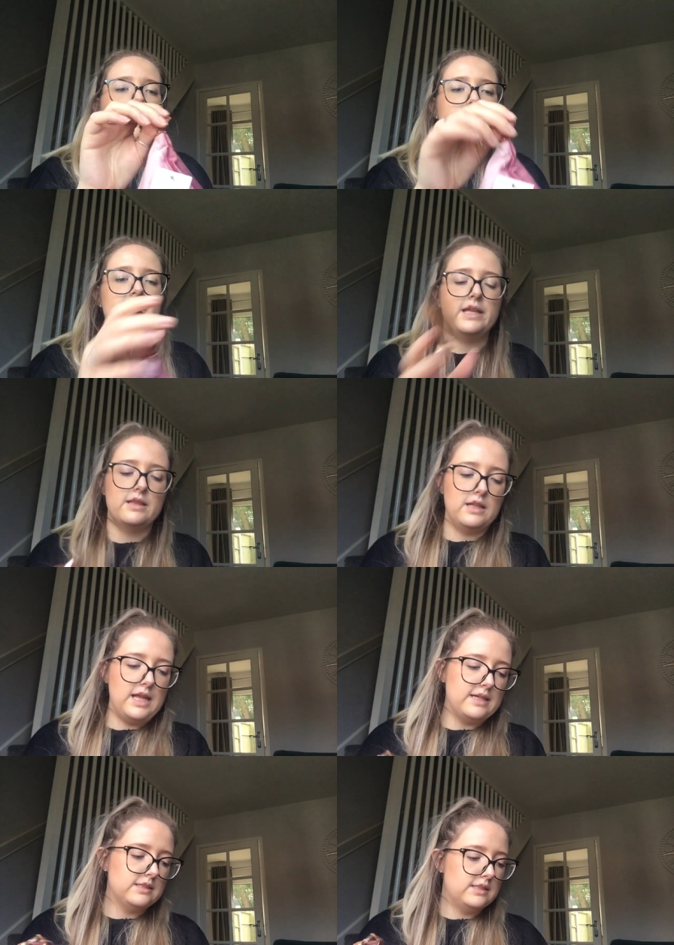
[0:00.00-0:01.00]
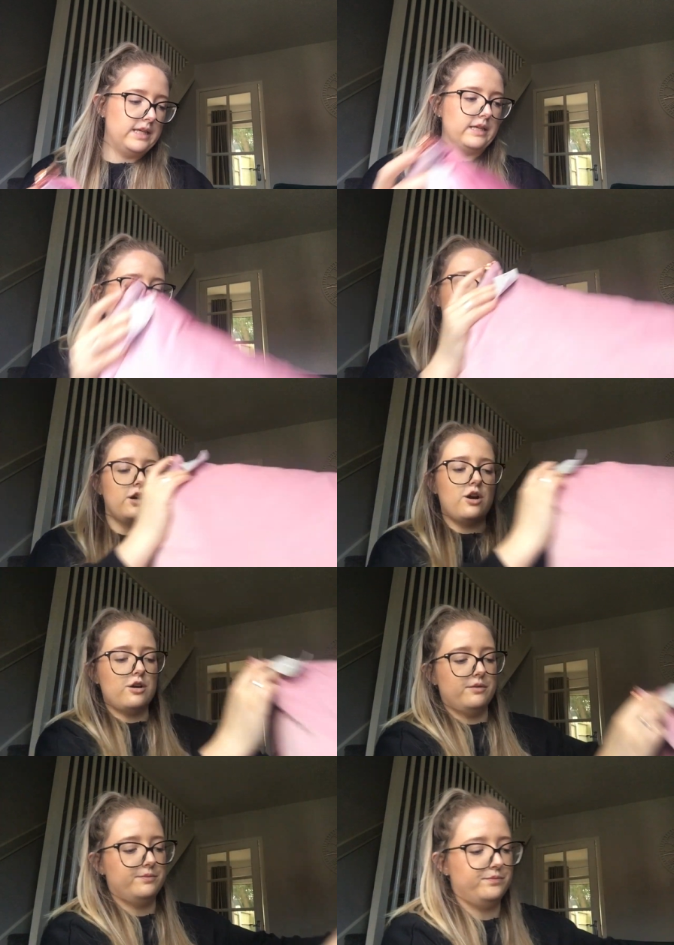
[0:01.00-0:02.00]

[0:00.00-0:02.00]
Um, and then the last thing I got